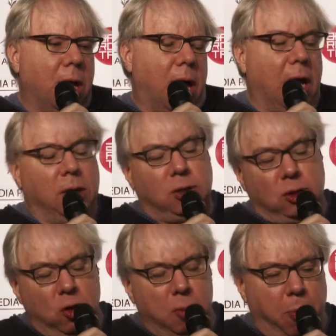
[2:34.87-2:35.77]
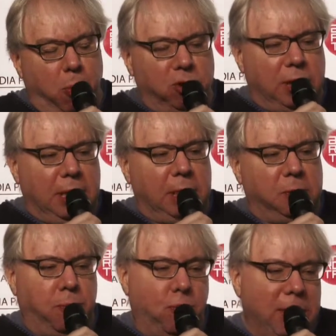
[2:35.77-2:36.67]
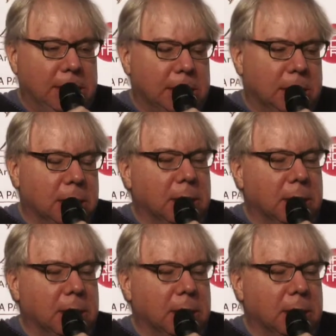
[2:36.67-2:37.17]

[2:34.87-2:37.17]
I assume, a Portuguese priest.